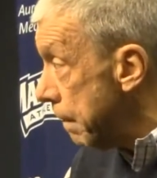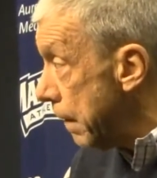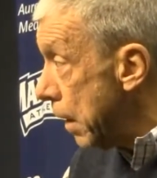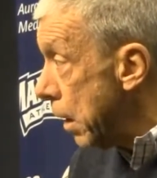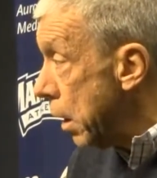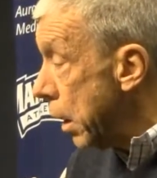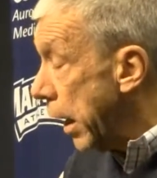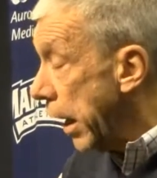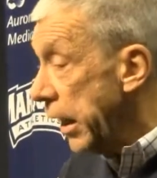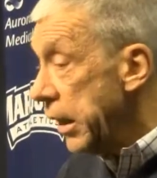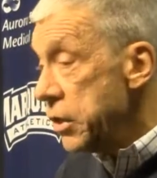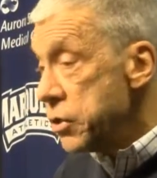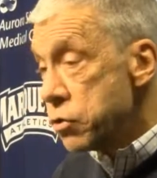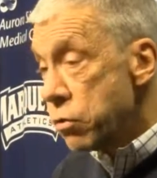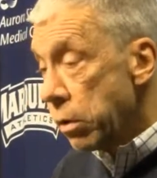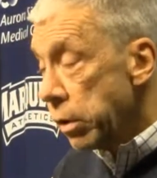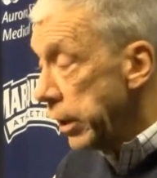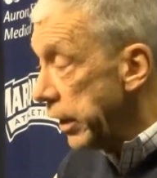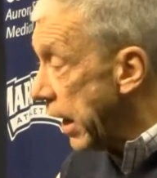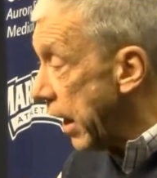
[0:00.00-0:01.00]
And he's
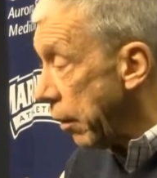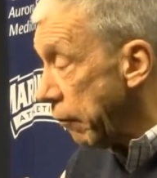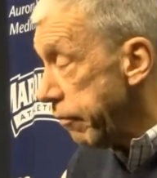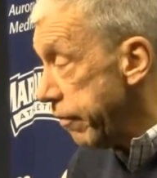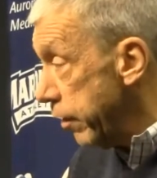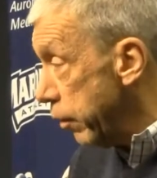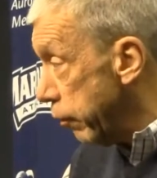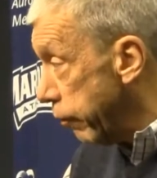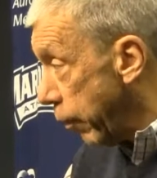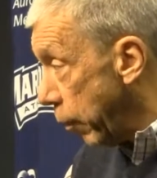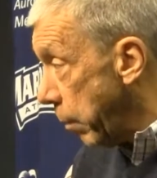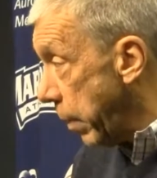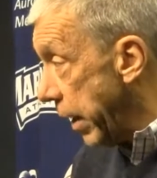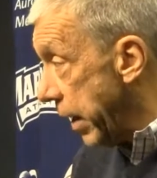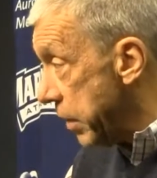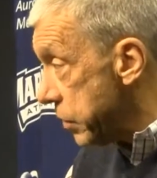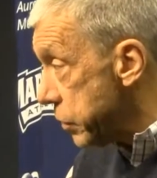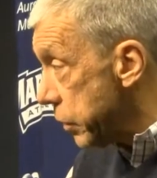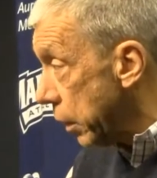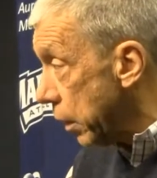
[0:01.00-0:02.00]
really got a feel for
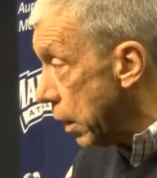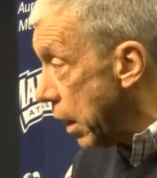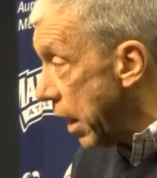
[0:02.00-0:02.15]
passing.